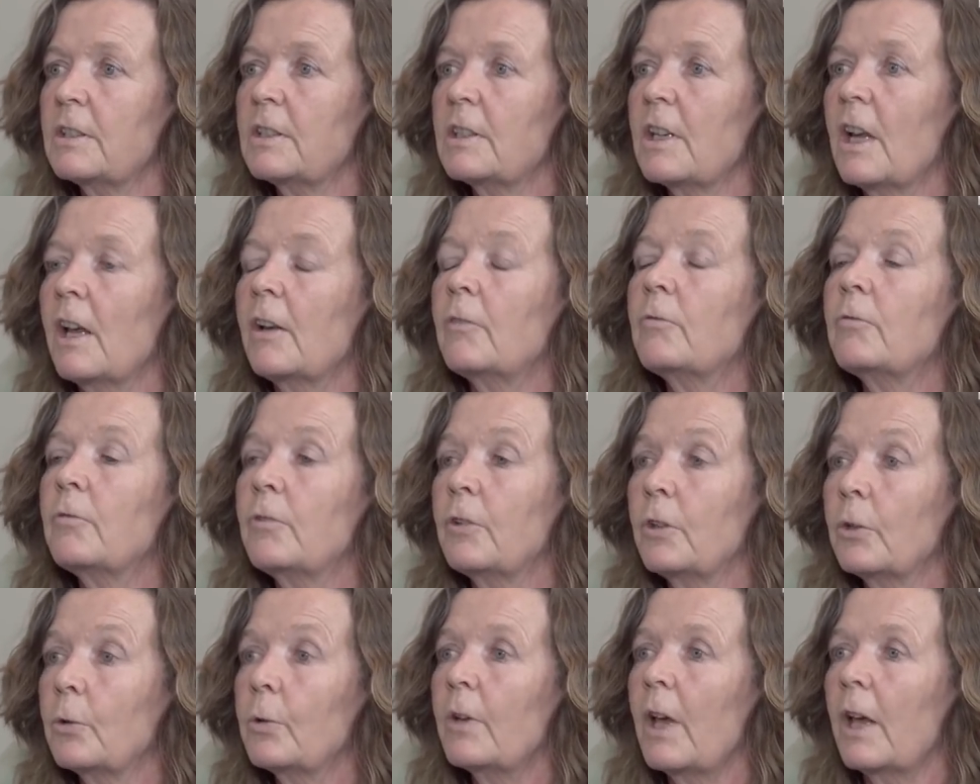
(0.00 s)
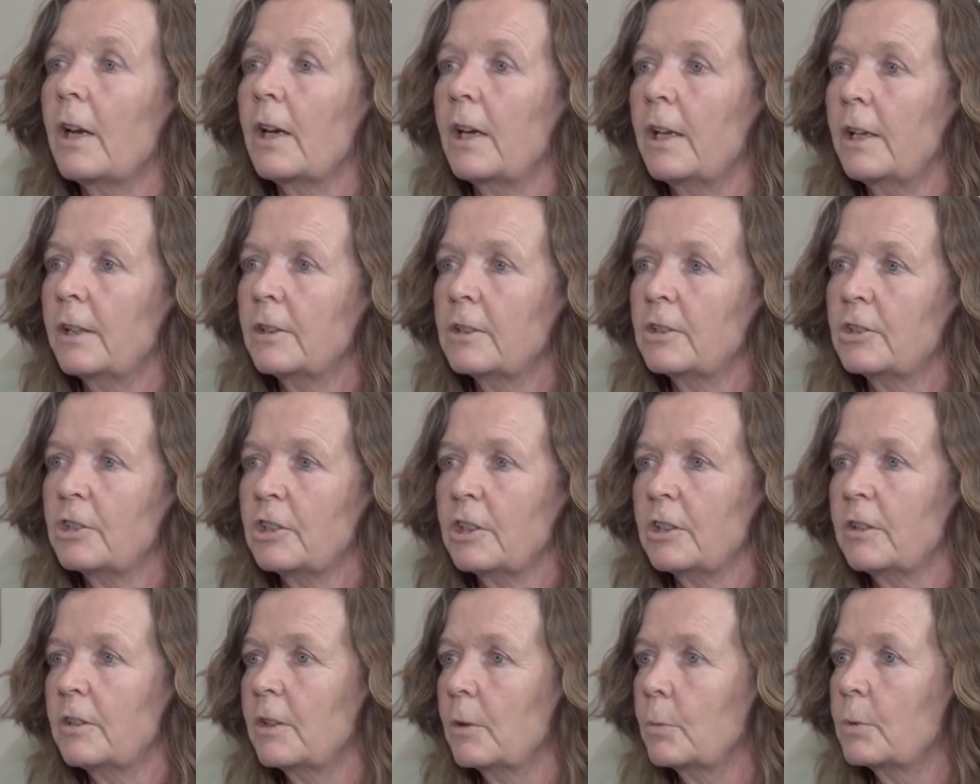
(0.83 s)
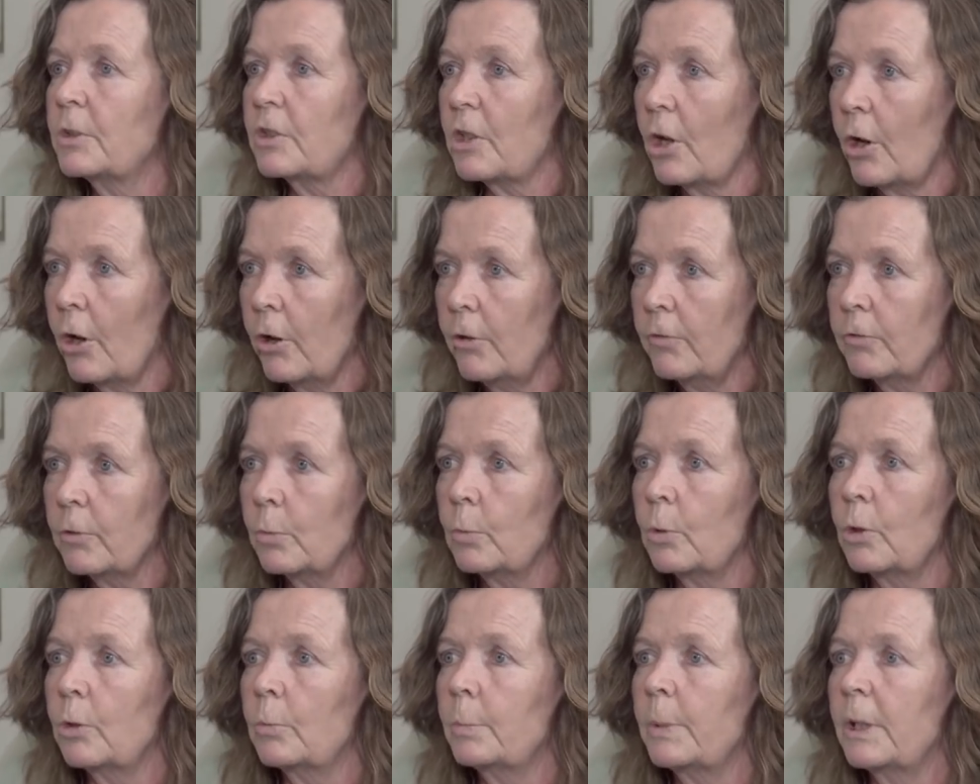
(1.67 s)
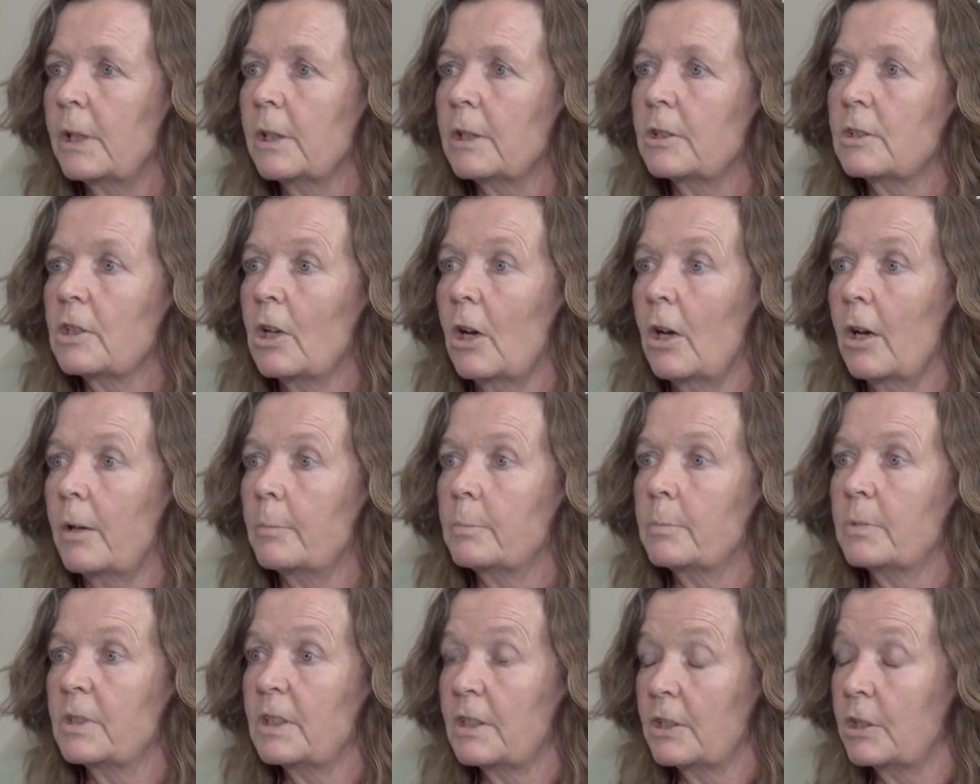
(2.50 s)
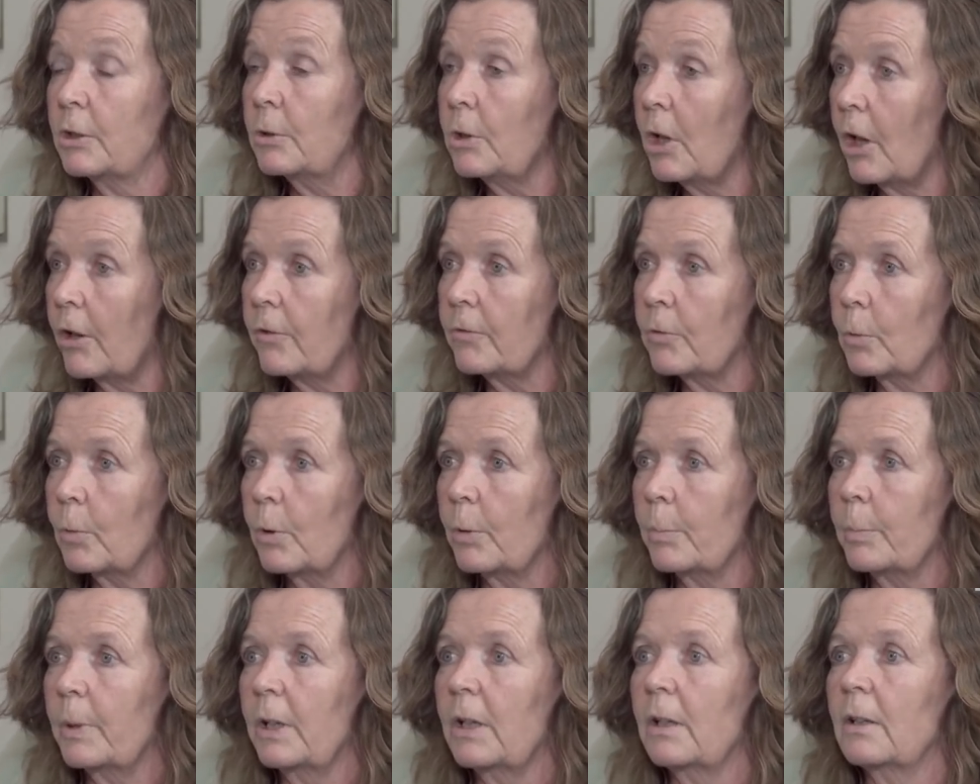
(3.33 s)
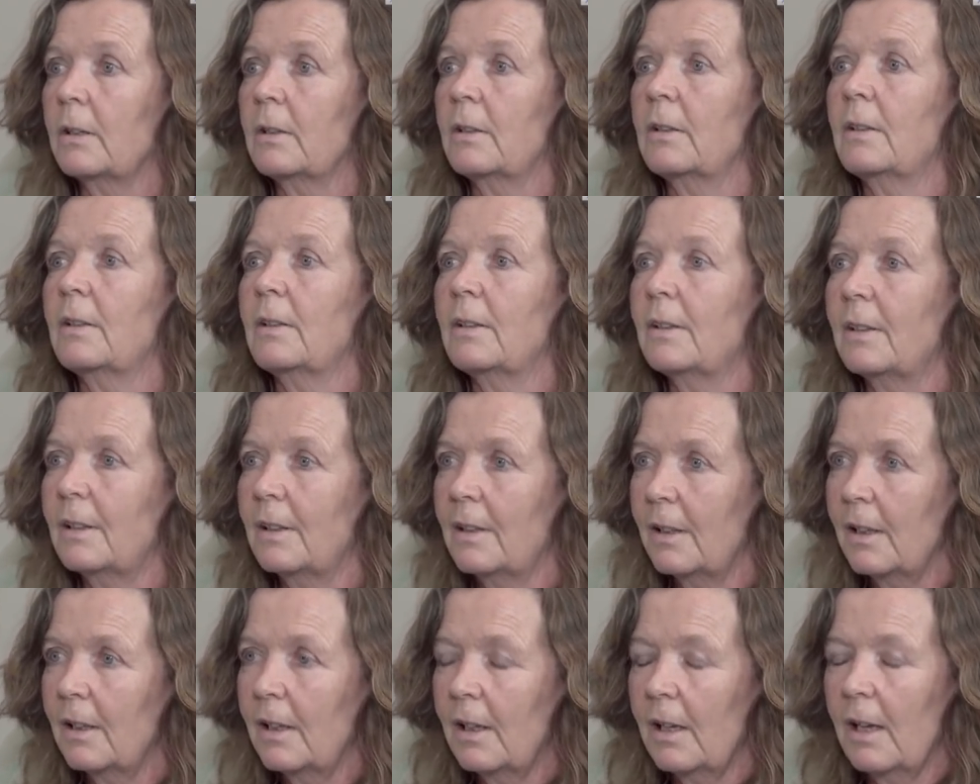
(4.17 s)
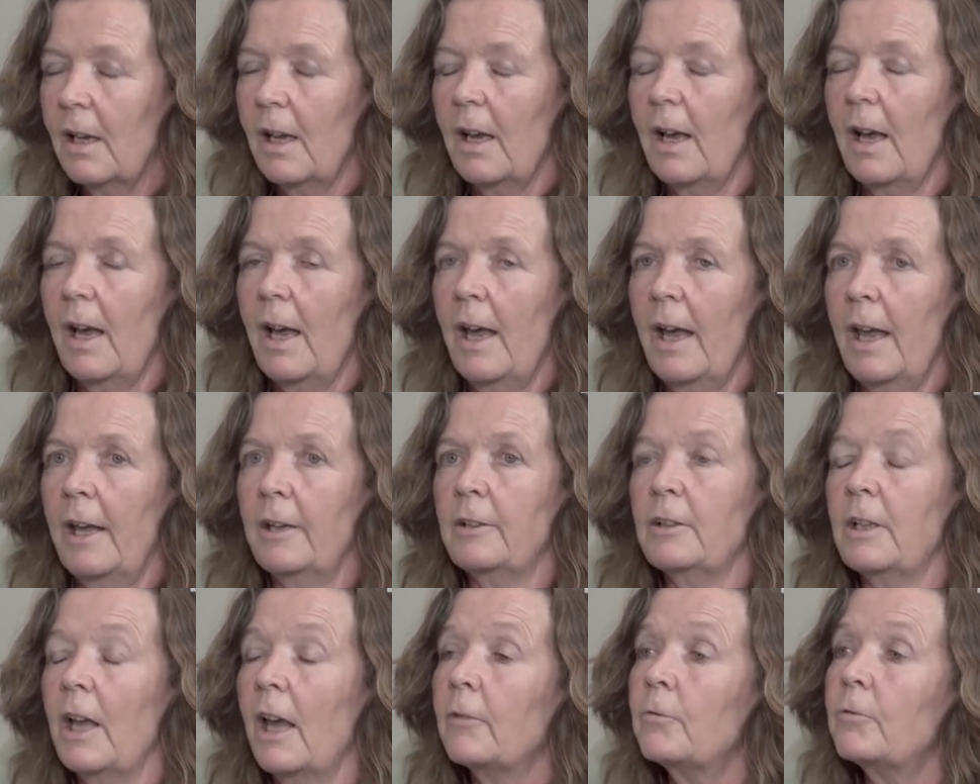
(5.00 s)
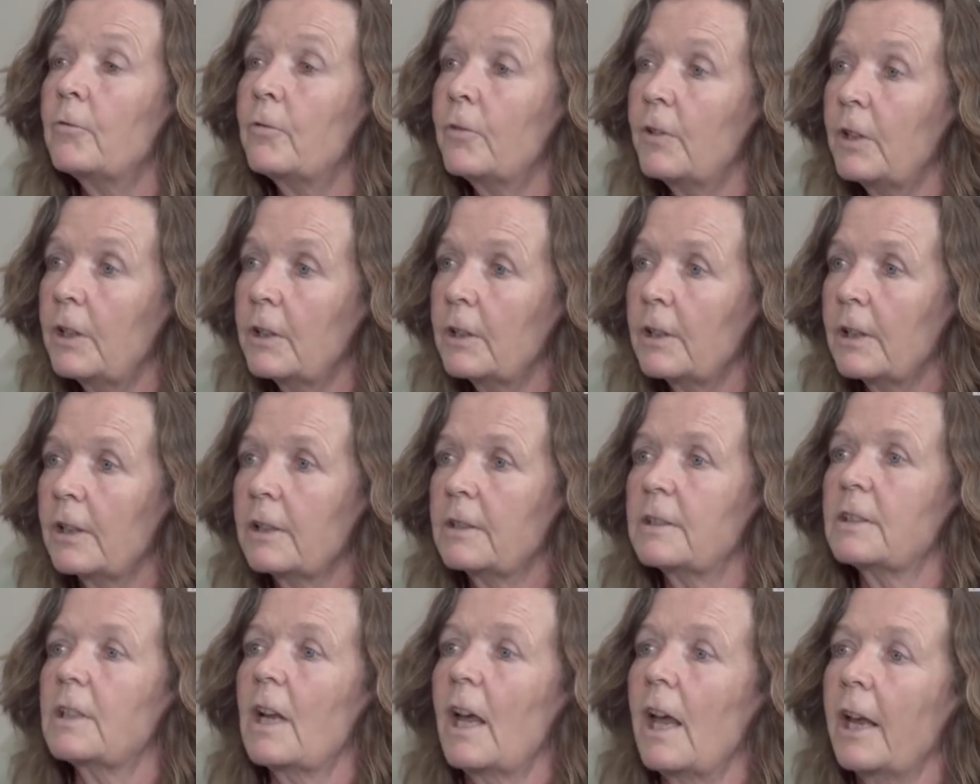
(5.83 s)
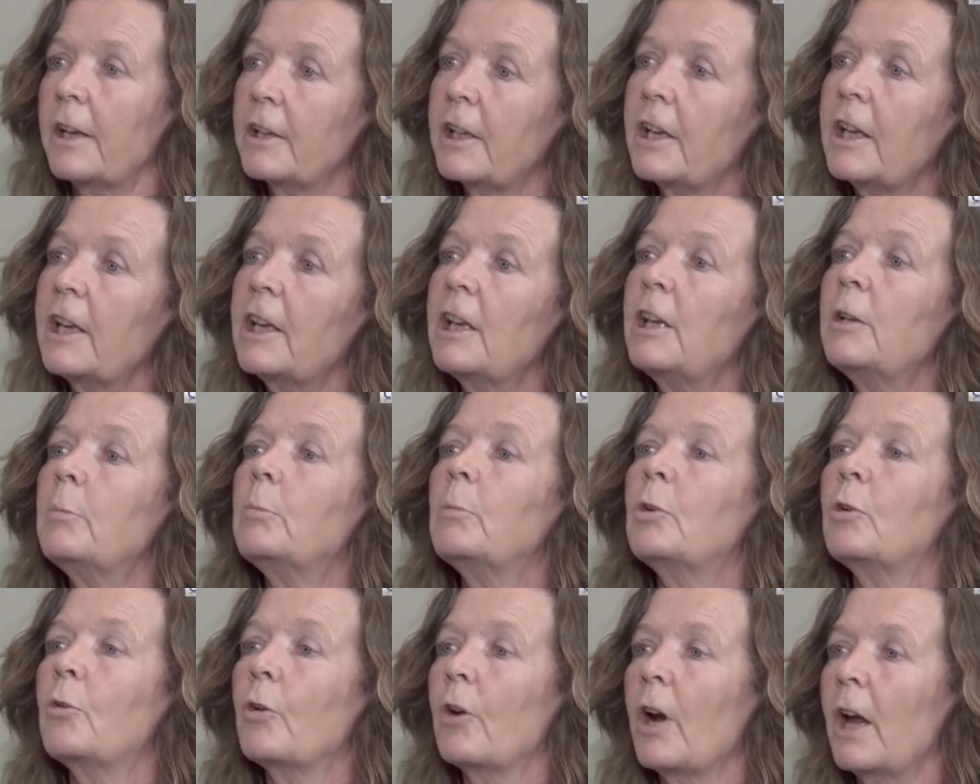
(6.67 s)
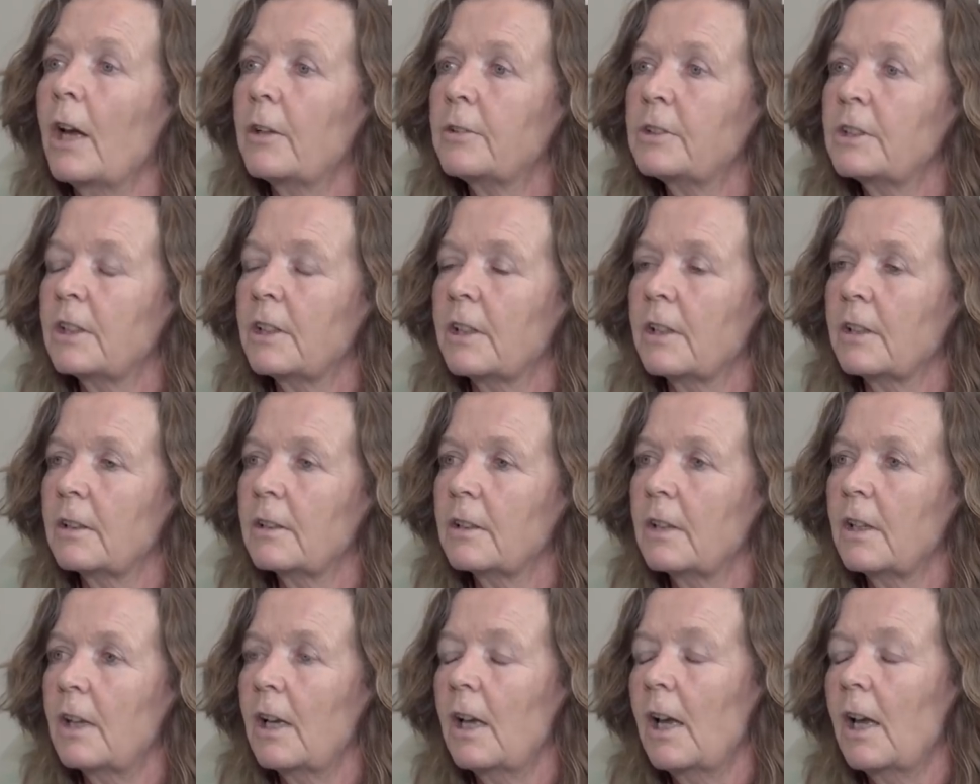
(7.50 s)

and feel that energy that was overwhelming at times, still overwhelming, and feel it and keep grounding it.